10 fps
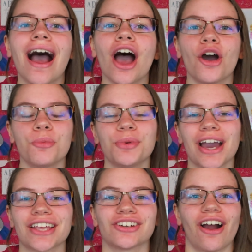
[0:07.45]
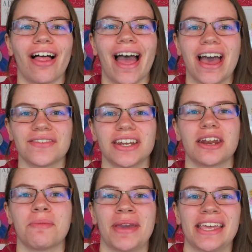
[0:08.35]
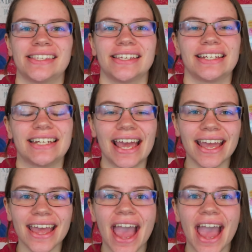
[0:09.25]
I hope you guys are all having an amazing day.